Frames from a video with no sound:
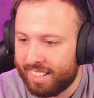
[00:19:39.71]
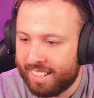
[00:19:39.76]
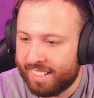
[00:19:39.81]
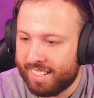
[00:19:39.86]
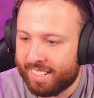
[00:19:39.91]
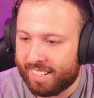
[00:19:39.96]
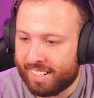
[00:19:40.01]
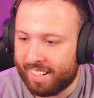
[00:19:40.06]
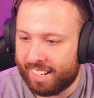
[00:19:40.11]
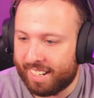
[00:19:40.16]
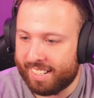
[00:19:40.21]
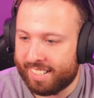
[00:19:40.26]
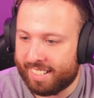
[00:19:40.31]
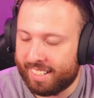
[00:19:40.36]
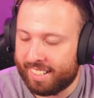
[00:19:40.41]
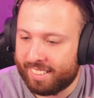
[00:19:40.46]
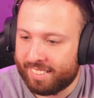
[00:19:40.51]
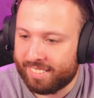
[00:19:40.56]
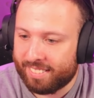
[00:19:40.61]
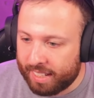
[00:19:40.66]
It's
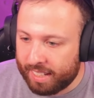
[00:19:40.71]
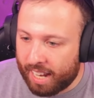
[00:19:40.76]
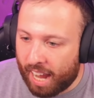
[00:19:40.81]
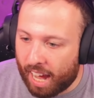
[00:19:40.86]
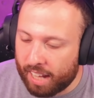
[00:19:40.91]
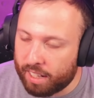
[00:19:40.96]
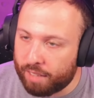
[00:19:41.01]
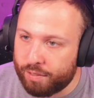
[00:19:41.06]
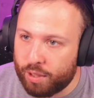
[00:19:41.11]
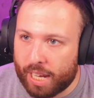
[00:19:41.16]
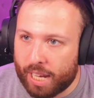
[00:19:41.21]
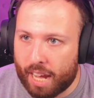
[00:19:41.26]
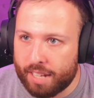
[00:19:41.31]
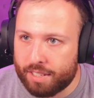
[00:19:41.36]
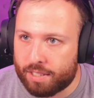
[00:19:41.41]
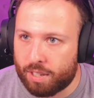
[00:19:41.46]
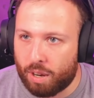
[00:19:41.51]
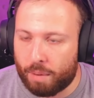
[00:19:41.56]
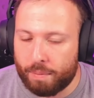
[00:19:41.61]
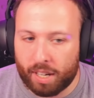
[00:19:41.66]
crazy. I love you
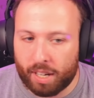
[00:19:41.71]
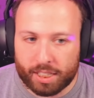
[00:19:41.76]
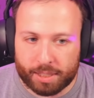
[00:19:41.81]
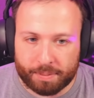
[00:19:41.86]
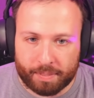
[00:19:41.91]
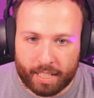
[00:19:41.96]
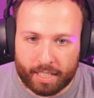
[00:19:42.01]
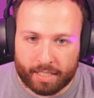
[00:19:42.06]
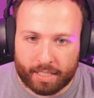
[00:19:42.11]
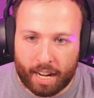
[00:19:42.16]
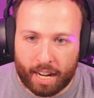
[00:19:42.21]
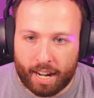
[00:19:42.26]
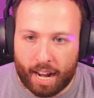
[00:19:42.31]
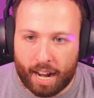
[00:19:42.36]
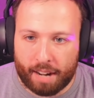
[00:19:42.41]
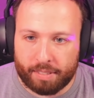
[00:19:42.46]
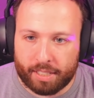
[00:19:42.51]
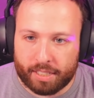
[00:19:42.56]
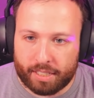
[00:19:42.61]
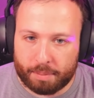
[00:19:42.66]
guys so much, man. I,
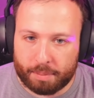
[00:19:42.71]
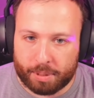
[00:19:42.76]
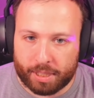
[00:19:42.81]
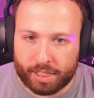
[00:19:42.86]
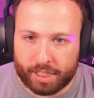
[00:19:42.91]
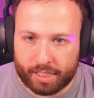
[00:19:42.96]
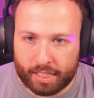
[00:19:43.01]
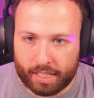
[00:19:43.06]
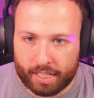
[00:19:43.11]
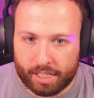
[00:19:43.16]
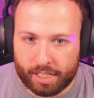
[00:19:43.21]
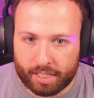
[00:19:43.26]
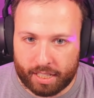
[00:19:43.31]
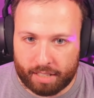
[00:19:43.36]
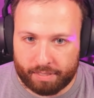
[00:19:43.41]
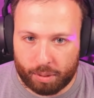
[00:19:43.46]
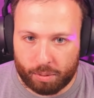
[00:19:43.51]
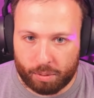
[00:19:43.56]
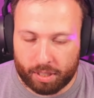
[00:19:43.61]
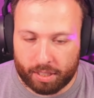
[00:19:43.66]
I really appreciate each and
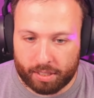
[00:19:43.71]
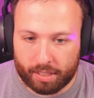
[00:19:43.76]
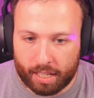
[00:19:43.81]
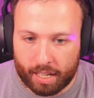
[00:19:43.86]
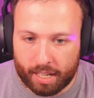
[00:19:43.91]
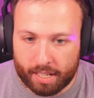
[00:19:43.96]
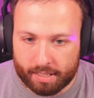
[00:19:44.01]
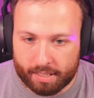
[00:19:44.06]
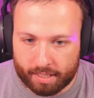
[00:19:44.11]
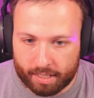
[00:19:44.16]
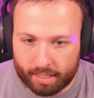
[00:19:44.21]
every one of you guys.